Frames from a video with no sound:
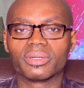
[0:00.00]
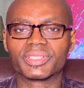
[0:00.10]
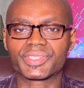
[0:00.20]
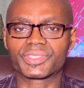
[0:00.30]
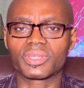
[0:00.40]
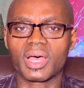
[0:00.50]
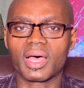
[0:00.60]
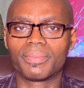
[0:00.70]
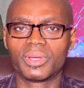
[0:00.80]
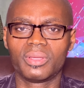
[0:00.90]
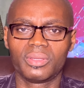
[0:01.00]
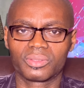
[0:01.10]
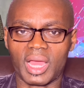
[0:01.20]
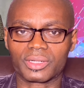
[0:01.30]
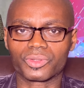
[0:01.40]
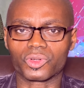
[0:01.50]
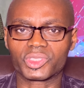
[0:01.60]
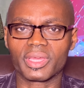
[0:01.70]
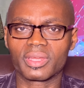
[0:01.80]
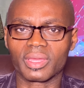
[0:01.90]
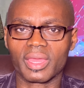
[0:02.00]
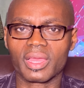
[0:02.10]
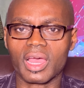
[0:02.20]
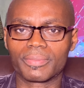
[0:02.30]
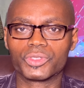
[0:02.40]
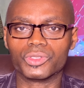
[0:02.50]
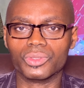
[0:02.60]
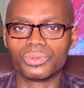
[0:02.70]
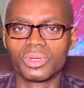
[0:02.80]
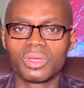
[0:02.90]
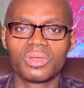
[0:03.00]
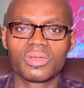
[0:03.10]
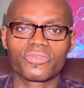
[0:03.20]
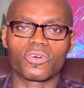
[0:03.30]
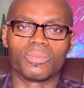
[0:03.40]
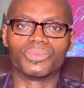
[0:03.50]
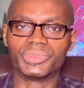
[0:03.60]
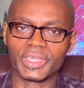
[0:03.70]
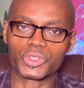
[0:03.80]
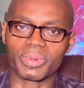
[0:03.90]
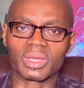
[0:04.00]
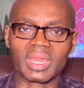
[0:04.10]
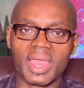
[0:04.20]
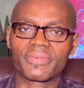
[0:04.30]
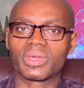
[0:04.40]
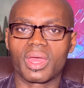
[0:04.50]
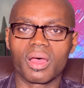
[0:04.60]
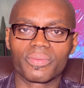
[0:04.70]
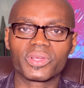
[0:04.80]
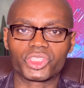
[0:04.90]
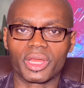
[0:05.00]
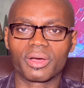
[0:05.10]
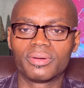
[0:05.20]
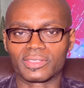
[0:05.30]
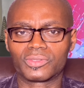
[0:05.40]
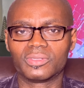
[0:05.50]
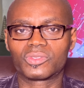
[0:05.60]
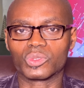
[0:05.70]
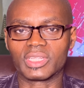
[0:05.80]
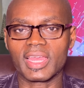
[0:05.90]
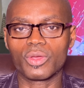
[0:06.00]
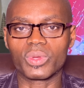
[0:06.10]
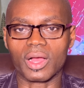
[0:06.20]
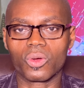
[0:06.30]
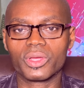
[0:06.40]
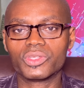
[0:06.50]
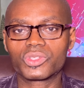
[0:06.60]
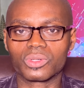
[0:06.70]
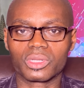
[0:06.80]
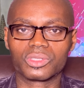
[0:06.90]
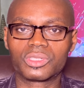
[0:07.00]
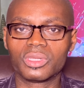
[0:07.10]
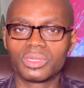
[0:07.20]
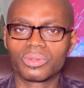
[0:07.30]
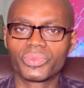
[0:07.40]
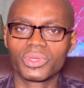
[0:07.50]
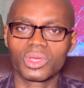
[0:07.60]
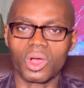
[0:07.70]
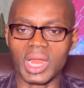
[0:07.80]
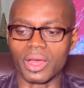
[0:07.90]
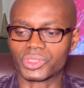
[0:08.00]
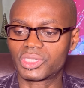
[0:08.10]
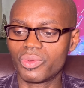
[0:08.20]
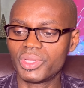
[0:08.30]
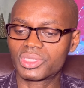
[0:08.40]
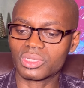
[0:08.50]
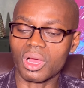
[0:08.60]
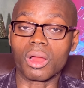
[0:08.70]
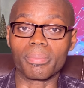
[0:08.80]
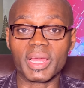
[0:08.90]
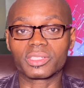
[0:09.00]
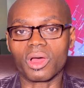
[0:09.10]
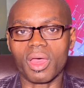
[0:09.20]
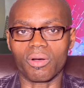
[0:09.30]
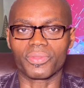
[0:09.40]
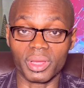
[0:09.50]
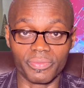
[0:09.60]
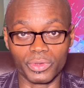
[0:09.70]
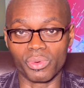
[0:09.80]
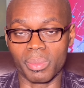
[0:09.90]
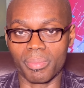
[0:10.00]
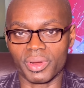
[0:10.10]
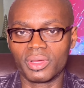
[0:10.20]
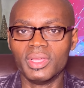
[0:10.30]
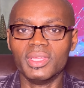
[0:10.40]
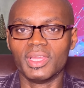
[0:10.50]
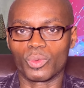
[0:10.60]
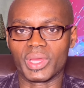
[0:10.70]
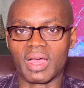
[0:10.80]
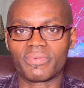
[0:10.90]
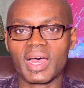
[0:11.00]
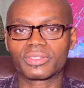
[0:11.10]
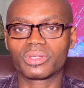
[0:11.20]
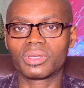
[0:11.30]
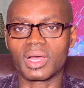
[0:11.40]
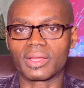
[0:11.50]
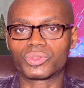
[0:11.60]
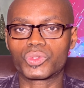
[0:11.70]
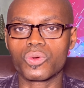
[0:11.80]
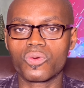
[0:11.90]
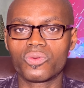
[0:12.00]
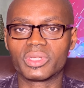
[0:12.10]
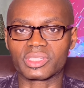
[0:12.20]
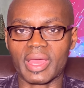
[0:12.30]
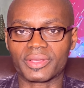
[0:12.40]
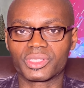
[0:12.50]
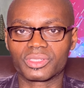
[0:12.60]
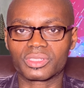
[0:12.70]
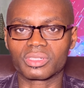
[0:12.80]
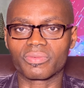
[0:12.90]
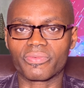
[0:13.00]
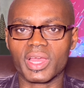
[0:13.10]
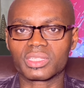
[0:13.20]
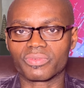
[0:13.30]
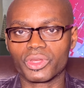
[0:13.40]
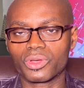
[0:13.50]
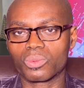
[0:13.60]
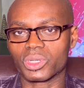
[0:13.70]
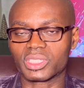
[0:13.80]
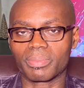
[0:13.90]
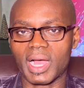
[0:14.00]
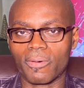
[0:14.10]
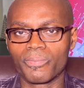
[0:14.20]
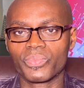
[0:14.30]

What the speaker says: This is Dr. Ortain again, coming to you from Dayspring Life and Health channel. Today we are going to continue on our series on mental health. If you remember, we have had two discussions. First video was about